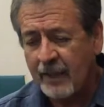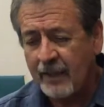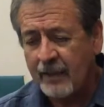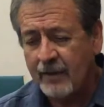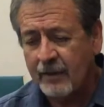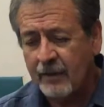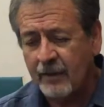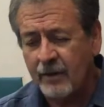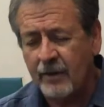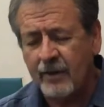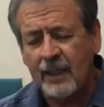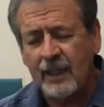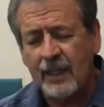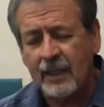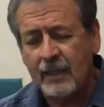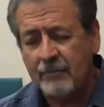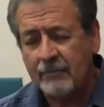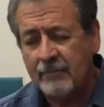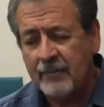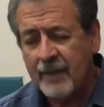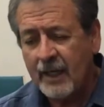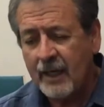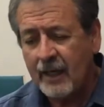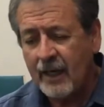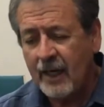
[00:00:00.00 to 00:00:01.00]
Lord,
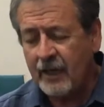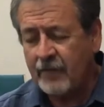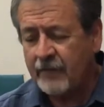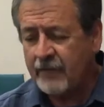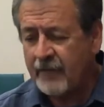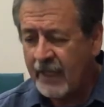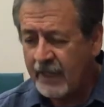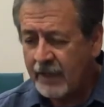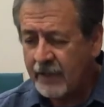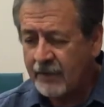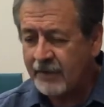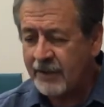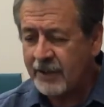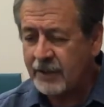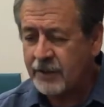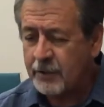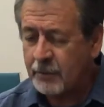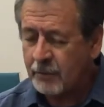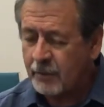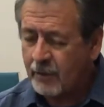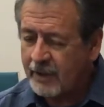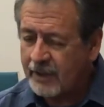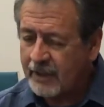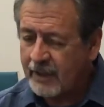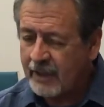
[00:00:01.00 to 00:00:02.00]
I thank you that your
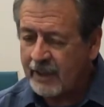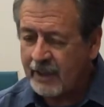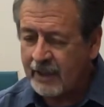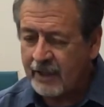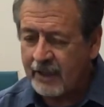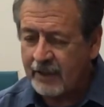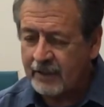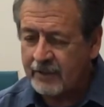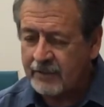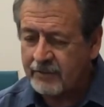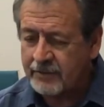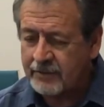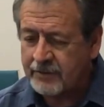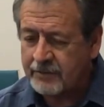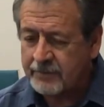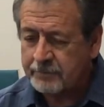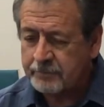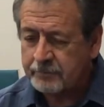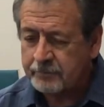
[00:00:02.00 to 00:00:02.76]
word declares